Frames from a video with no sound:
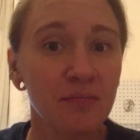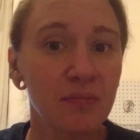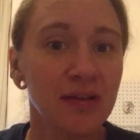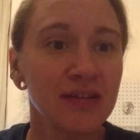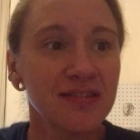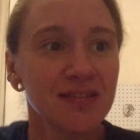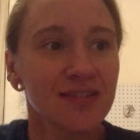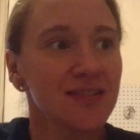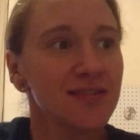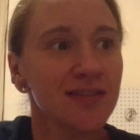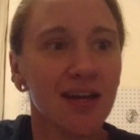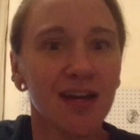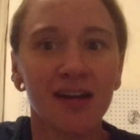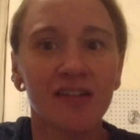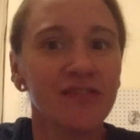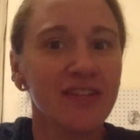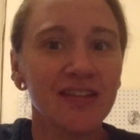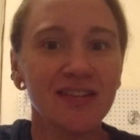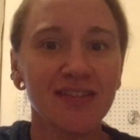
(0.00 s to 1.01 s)
Plus, it's
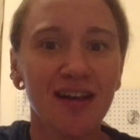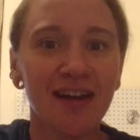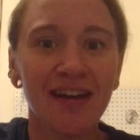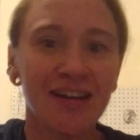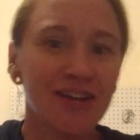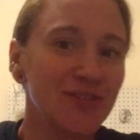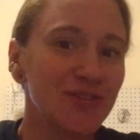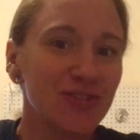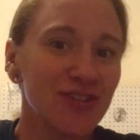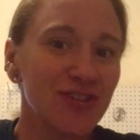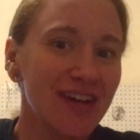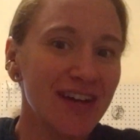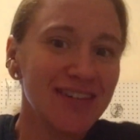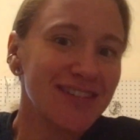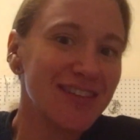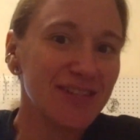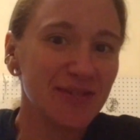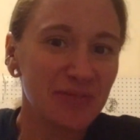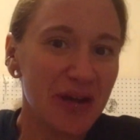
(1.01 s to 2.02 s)
kind of exciting, so you
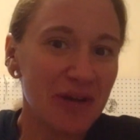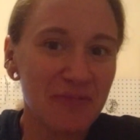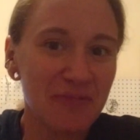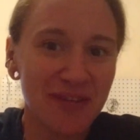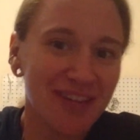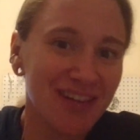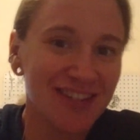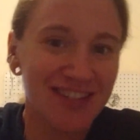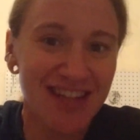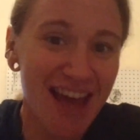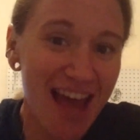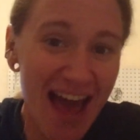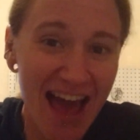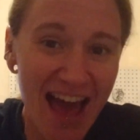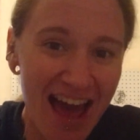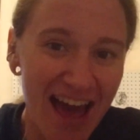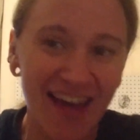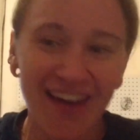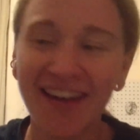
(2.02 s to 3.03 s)
guys get to wait with us.
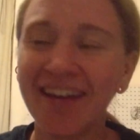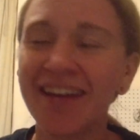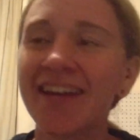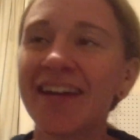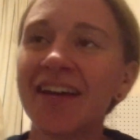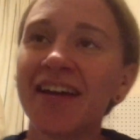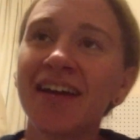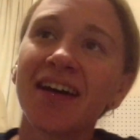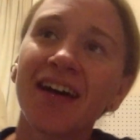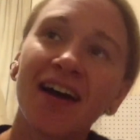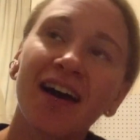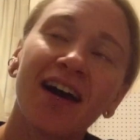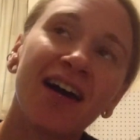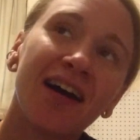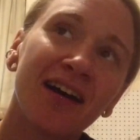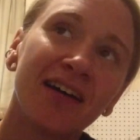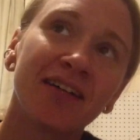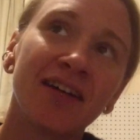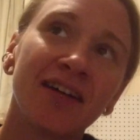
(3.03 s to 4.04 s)

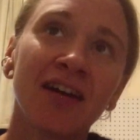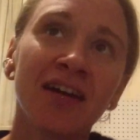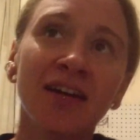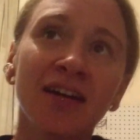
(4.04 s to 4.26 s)
uh...